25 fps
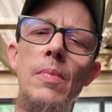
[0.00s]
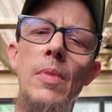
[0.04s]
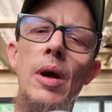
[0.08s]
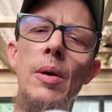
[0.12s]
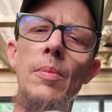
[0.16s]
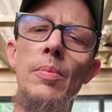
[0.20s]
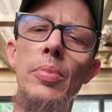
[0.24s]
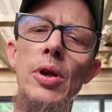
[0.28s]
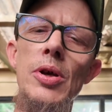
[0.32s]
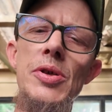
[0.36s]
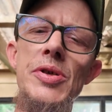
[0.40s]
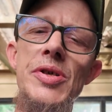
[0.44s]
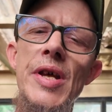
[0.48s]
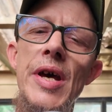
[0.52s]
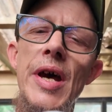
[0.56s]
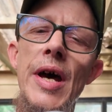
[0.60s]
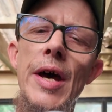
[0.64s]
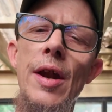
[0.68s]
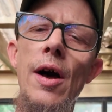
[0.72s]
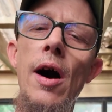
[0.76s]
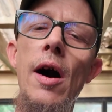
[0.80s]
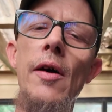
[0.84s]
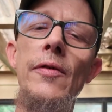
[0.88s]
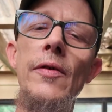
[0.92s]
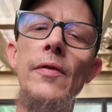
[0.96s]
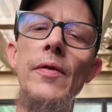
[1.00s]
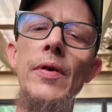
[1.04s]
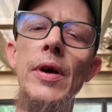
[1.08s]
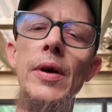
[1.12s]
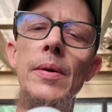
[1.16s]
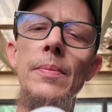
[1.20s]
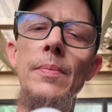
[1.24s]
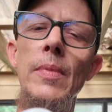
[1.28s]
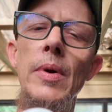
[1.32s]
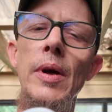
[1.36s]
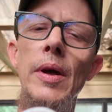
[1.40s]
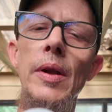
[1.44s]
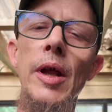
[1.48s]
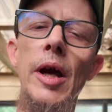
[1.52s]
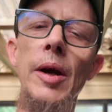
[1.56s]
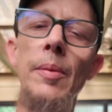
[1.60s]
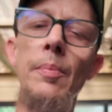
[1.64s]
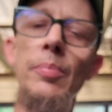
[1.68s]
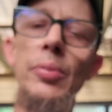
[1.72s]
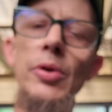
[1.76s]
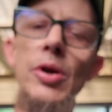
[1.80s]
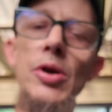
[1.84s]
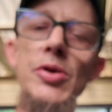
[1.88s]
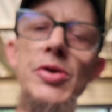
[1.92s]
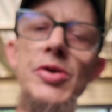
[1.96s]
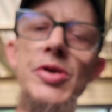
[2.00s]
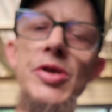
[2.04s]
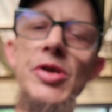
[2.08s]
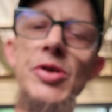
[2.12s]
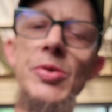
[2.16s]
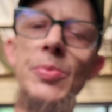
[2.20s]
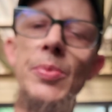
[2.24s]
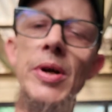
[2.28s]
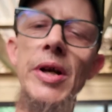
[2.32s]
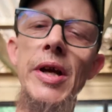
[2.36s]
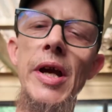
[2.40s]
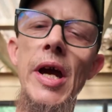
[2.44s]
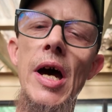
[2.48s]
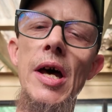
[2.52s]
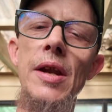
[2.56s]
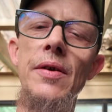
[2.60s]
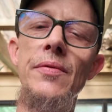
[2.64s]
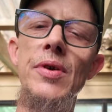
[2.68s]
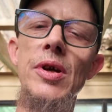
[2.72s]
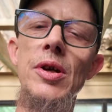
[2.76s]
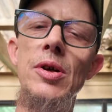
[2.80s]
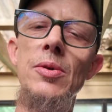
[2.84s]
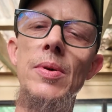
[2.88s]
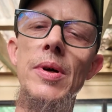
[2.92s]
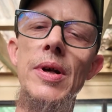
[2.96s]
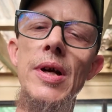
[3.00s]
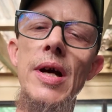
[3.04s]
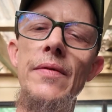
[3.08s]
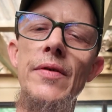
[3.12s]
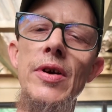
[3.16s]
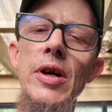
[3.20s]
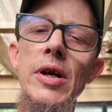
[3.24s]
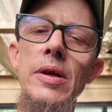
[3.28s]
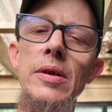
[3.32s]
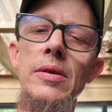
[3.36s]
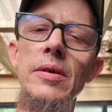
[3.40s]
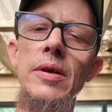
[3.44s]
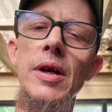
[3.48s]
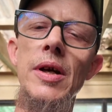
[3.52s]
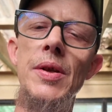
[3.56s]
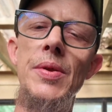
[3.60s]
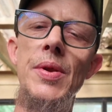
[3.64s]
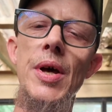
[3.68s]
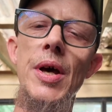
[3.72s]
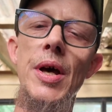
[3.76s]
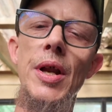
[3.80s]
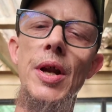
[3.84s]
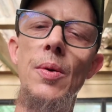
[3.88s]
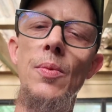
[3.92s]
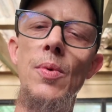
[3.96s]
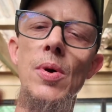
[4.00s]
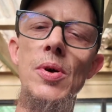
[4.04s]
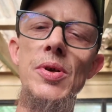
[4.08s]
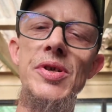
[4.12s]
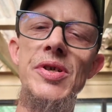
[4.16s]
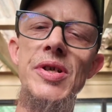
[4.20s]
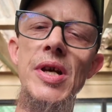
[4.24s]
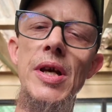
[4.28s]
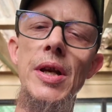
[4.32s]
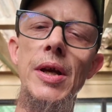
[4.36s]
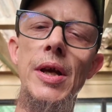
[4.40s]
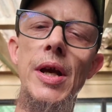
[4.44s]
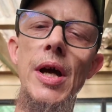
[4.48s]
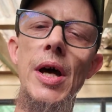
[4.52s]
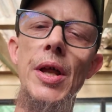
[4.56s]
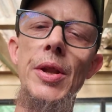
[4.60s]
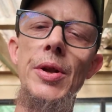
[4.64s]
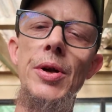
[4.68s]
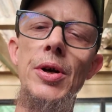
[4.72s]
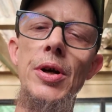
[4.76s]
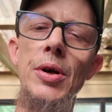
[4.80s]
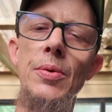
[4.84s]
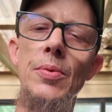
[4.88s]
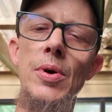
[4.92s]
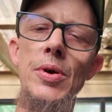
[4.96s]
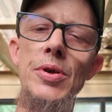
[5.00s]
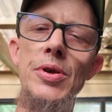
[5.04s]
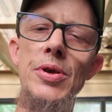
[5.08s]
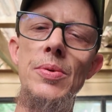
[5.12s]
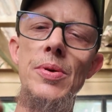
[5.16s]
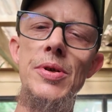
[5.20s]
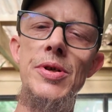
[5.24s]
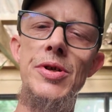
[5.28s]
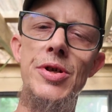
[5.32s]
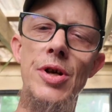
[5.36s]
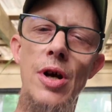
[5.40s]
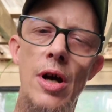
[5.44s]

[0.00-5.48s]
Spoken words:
it blows the head off of it. It like blows this ring out of it or whatever, and then it won't stay together, it won't do its